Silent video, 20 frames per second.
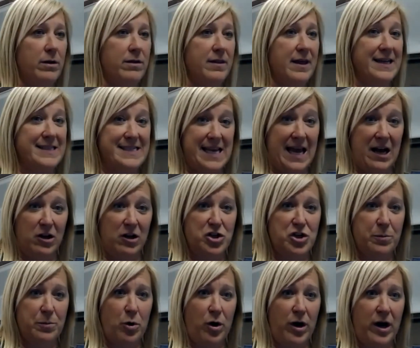that's
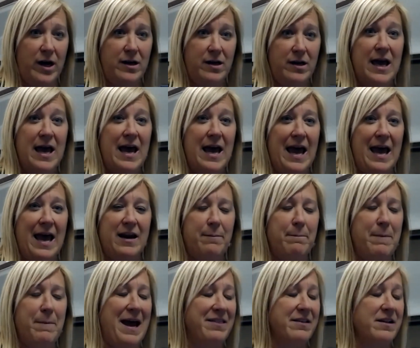algebra and
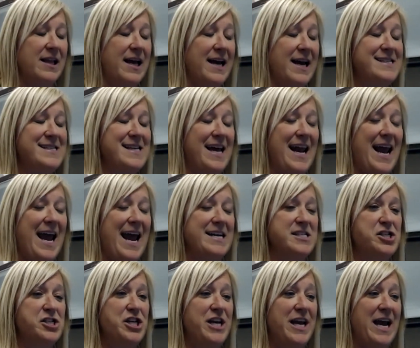a math class that
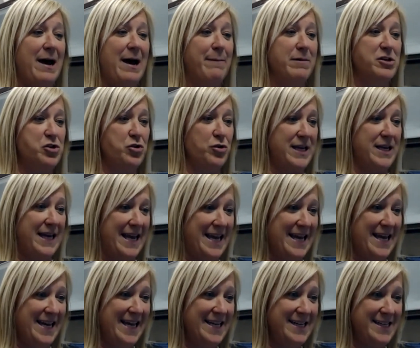has geometry
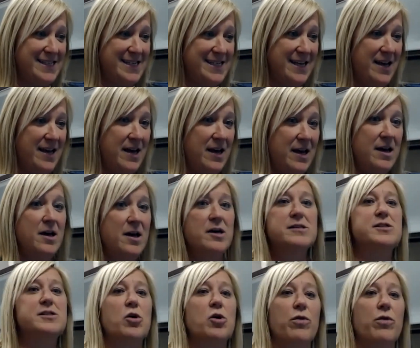in it.
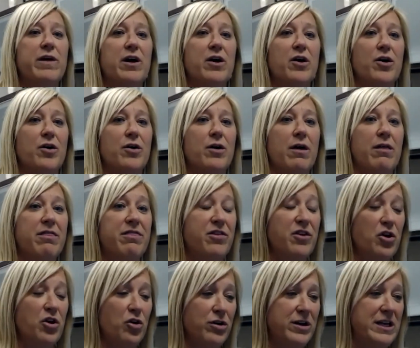So their
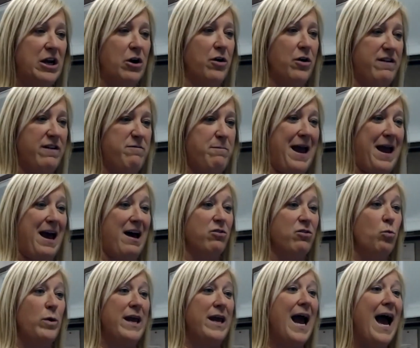3rd year of
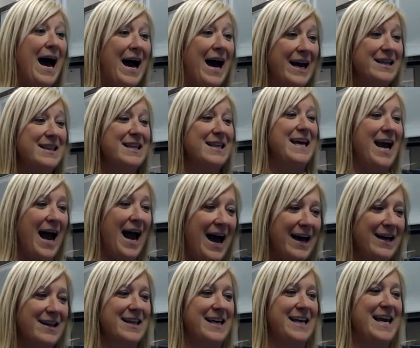math, we highly,
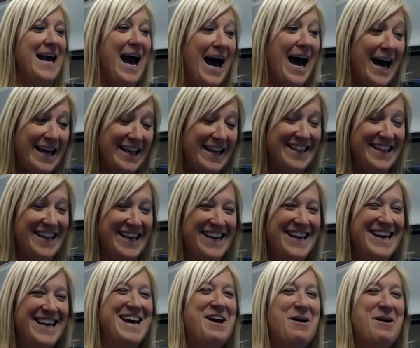highly,
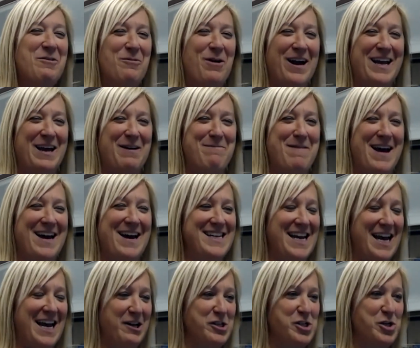highly
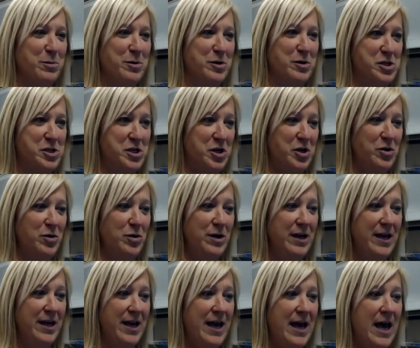recommend Algebra
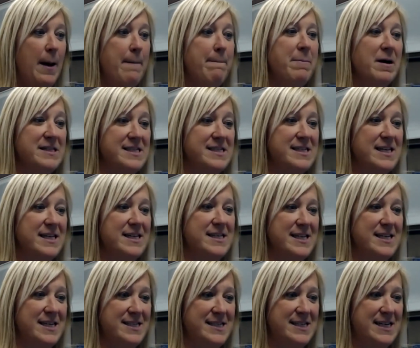2, but
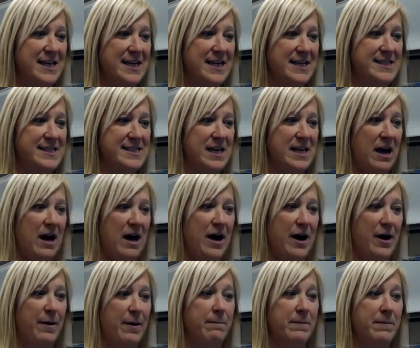statistics
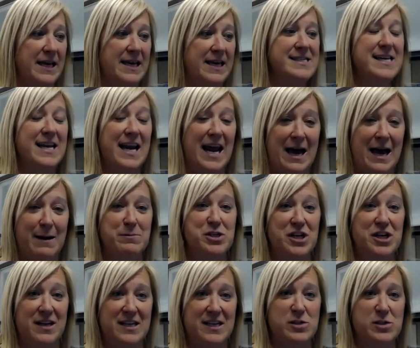is an
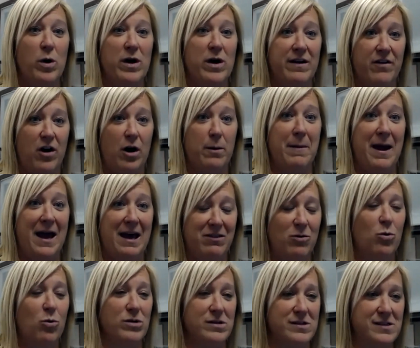option as one of our
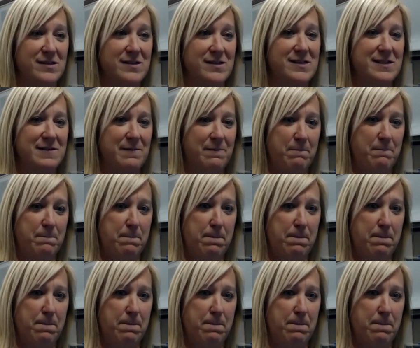math courses.